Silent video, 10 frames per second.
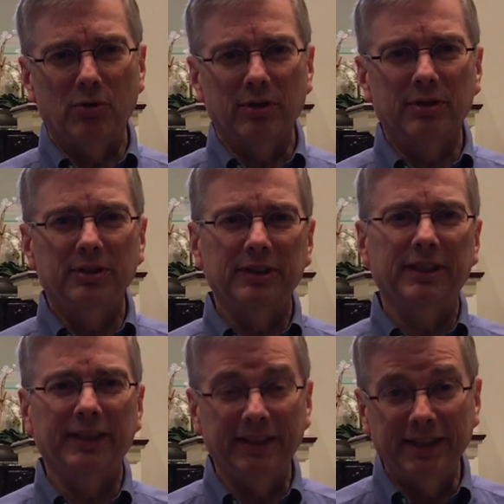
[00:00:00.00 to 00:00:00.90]
more
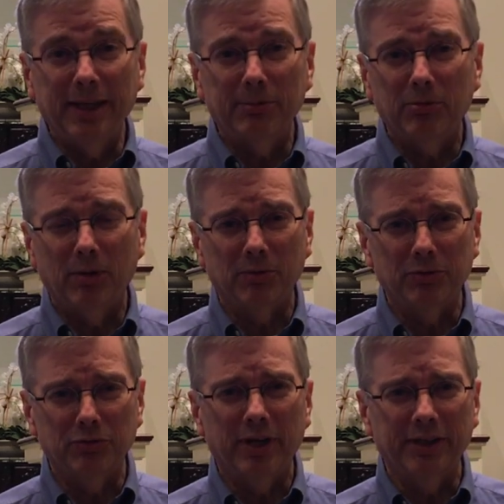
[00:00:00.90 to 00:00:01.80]
in depth what we're
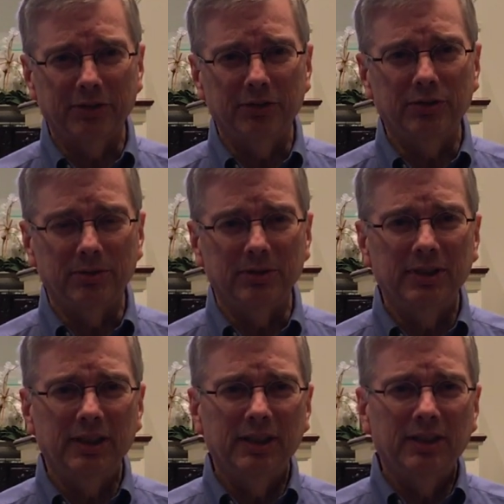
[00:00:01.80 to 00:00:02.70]
trying to do.
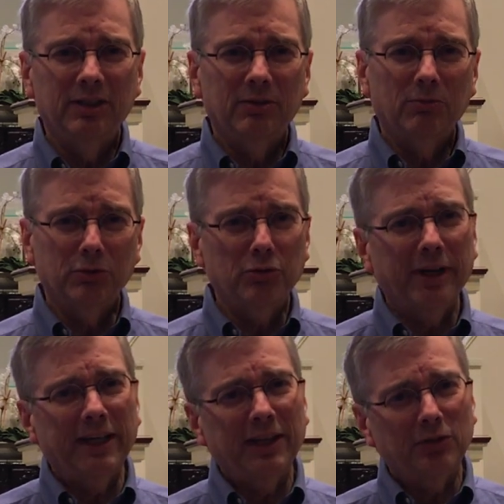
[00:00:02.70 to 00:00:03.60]
We're
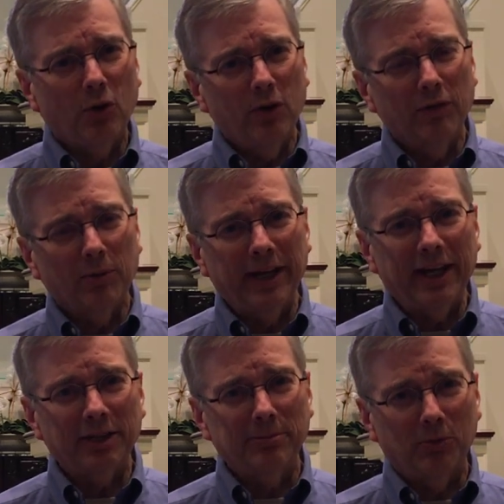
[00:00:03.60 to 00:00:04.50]
trying not to
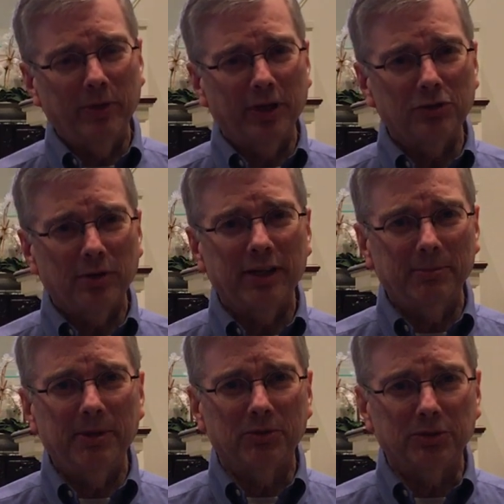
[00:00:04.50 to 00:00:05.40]
overreact, but we are trying
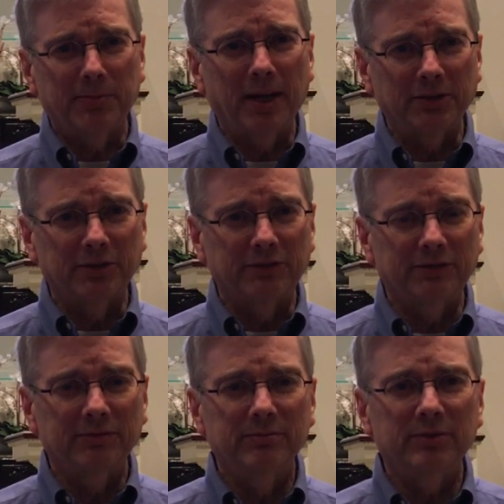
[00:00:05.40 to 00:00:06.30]
to be responsive.
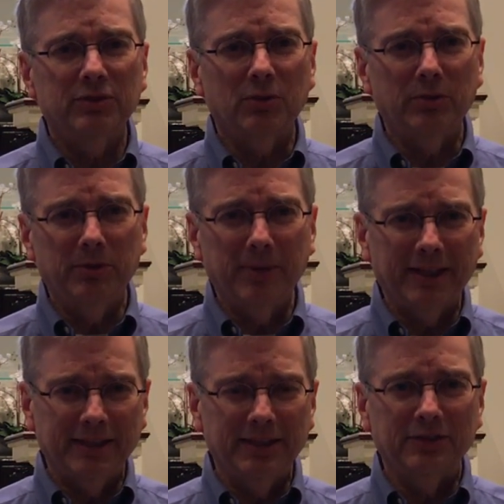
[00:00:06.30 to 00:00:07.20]
So we'll
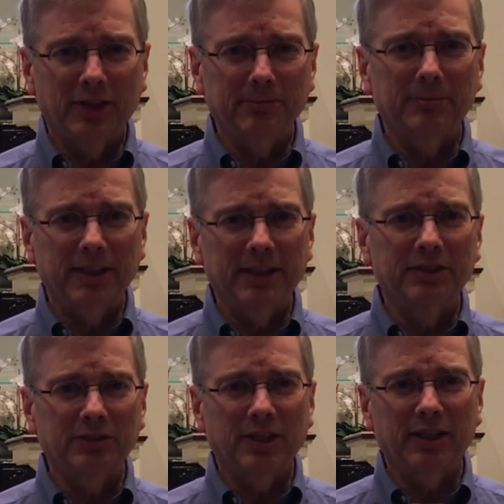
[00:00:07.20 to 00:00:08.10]
make these
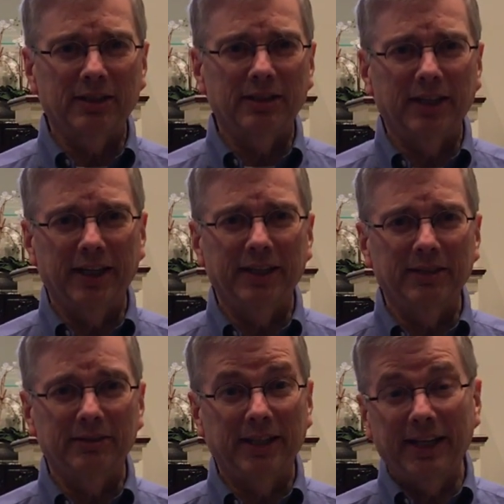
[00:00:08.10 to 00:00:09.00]
updates on
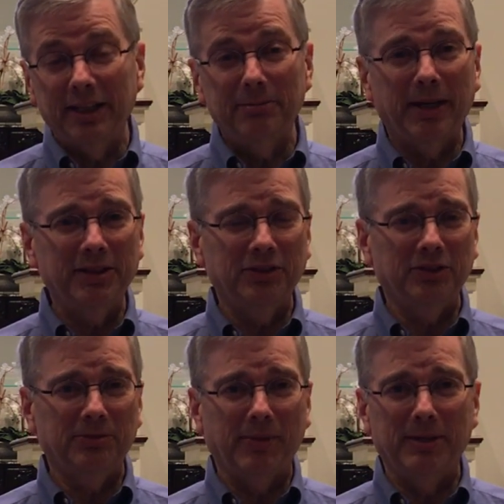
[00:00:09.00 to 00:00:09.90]
a daily
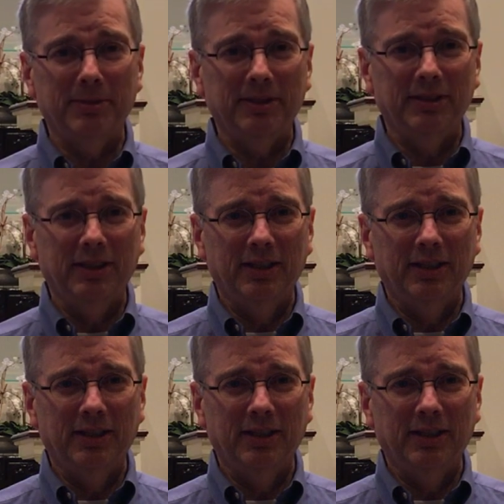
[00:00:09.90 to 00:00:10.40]
basis, maybe